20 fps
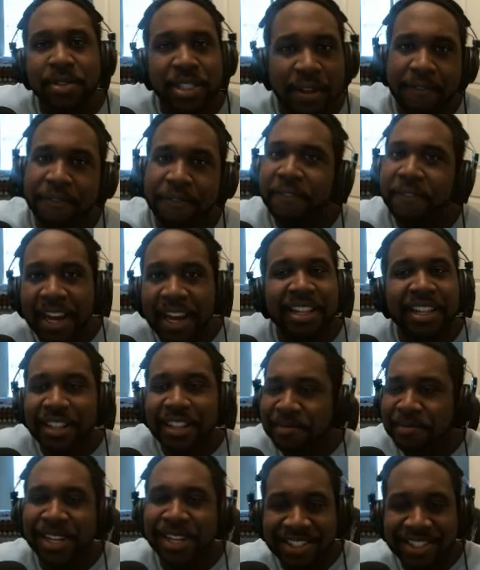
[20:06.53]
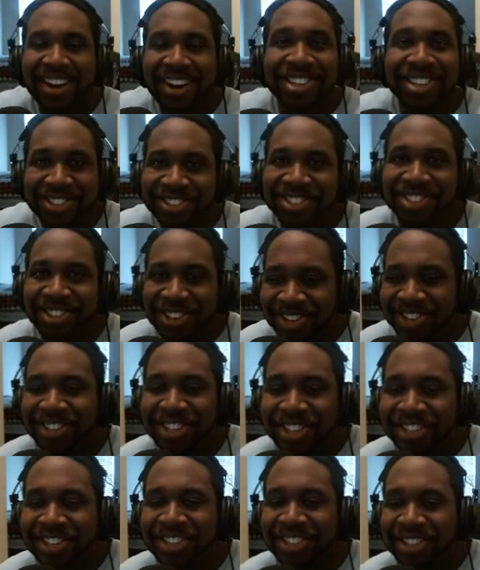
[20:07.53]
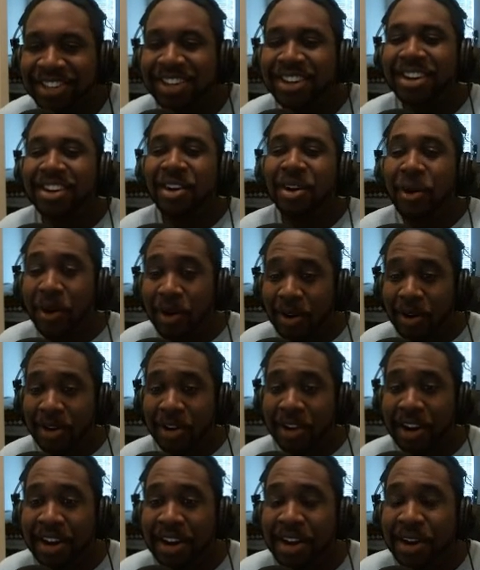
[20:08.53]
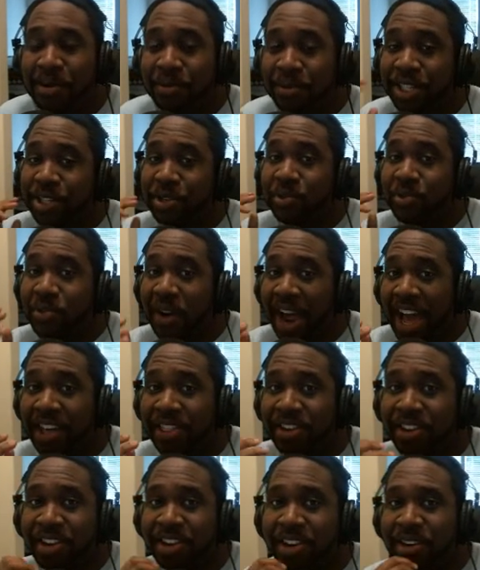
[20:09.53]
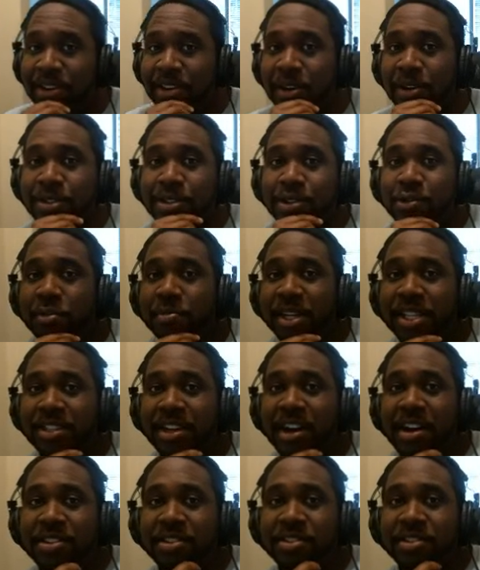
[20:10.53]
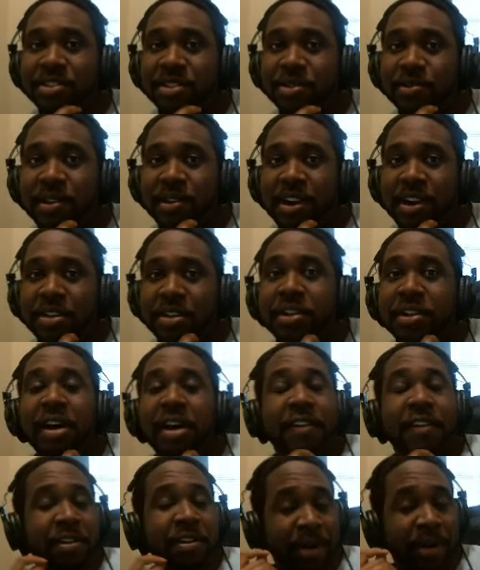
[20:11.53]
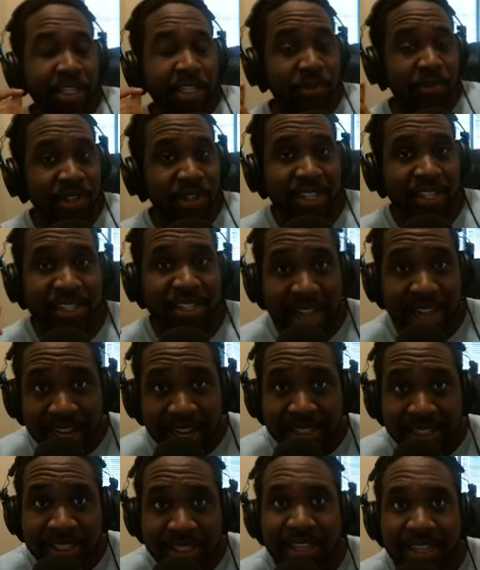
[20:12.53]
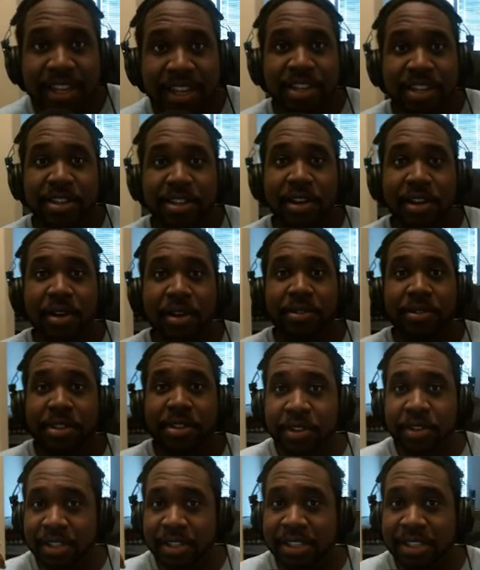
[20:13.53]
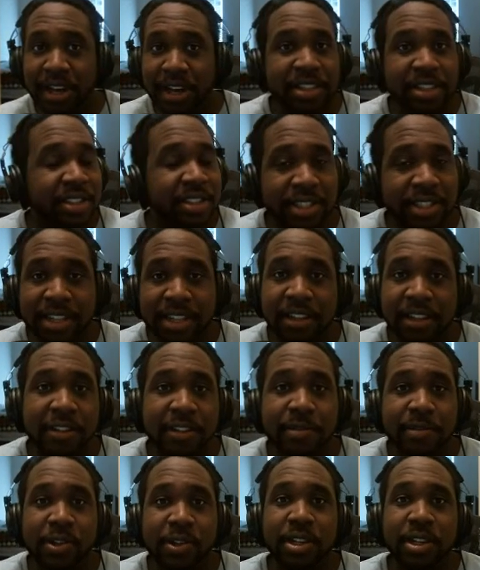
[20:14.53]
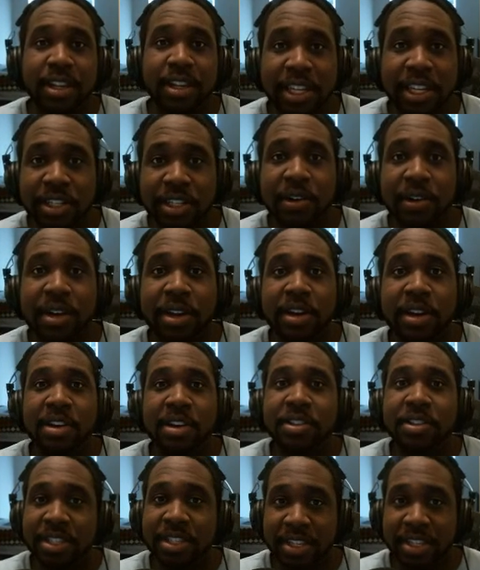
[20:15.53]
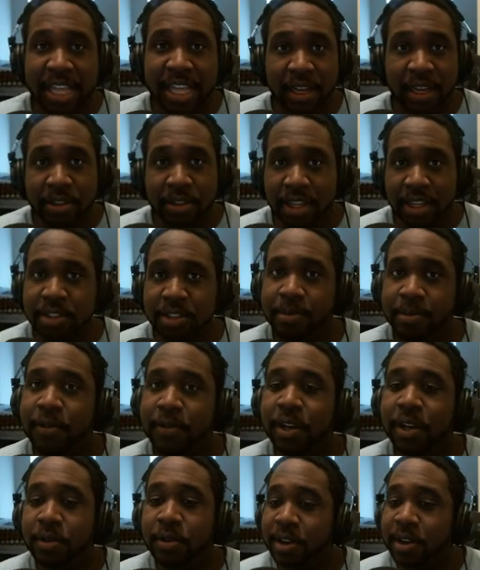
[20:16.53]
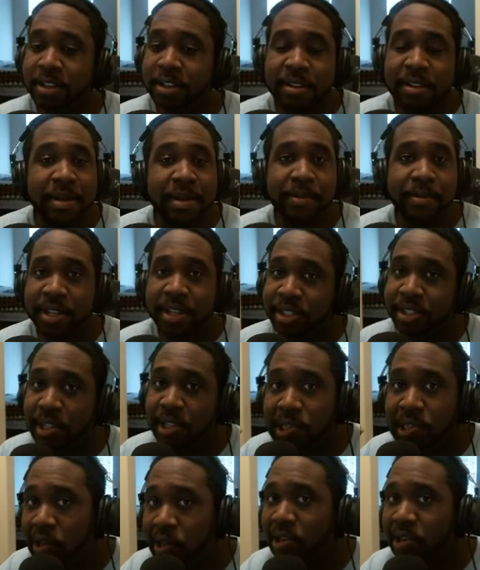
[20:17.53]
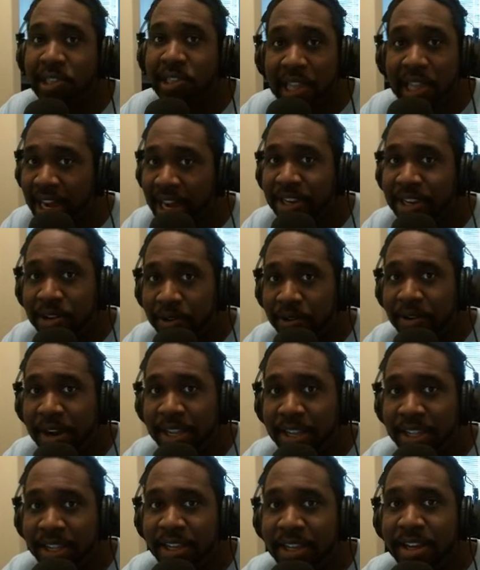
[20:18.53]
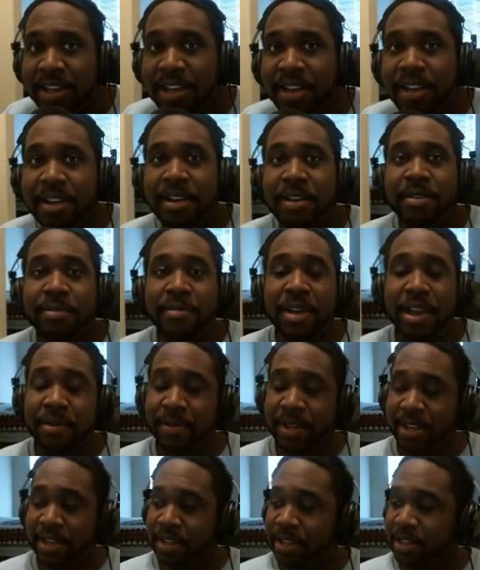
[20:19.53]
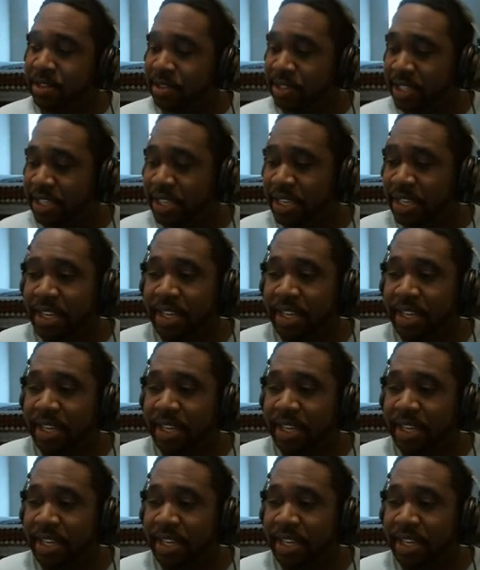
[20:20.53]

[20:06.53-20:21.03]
a fight in the McDonald's earlier? Or would you rather go to a McDonald's where, you know, everybody's really nice, you know, you can tell that there's a lot of communication going on, you see that things are moving quickly, maybe there's a long line already, maybe you see